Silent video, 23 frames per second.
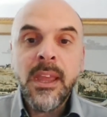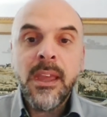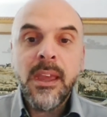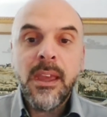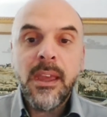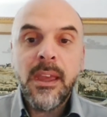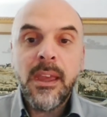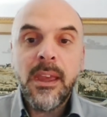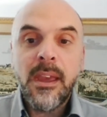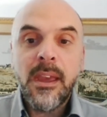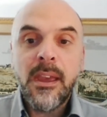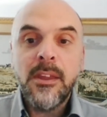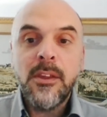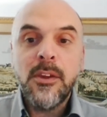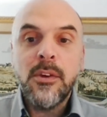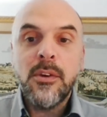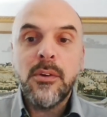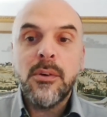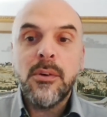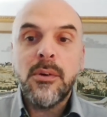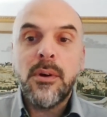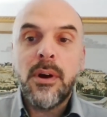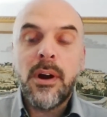
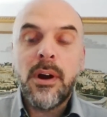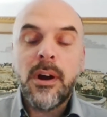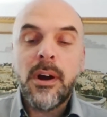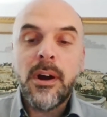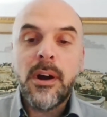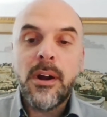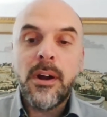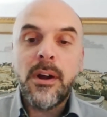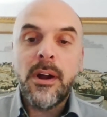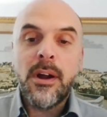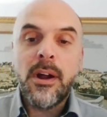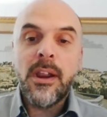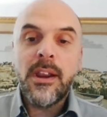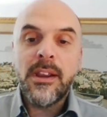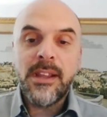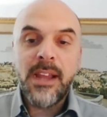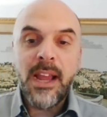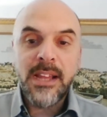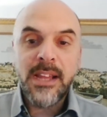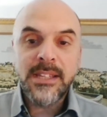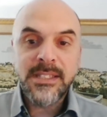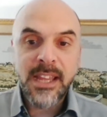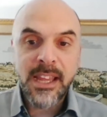You are
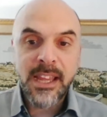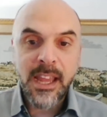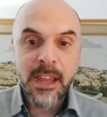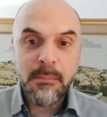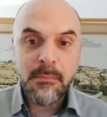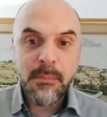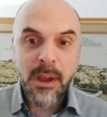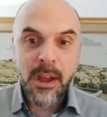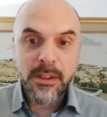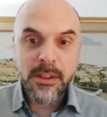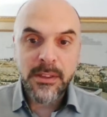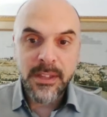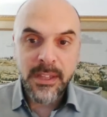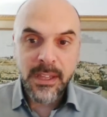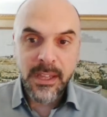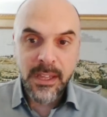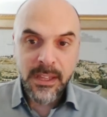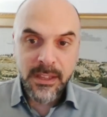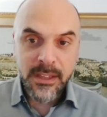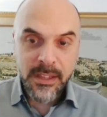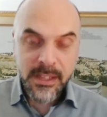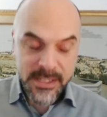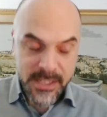asking about
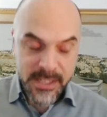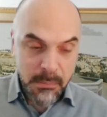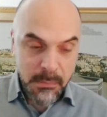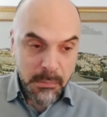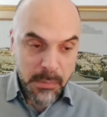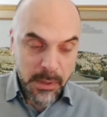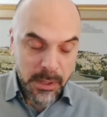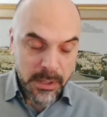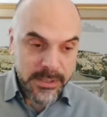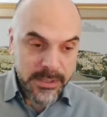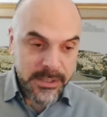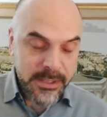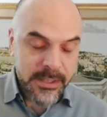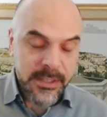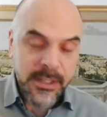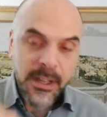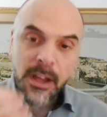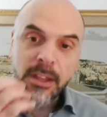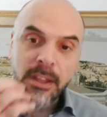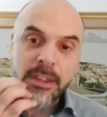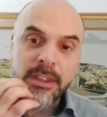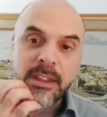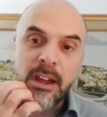the symbols
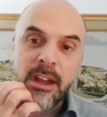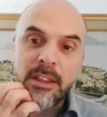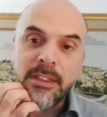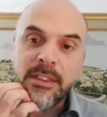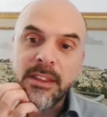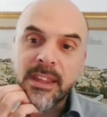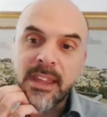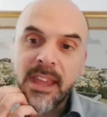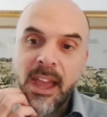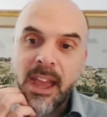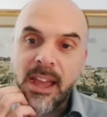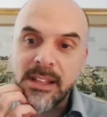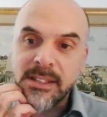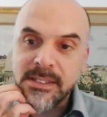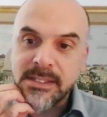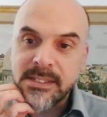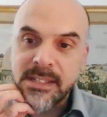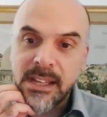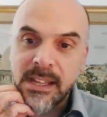on the cans, right. Yes.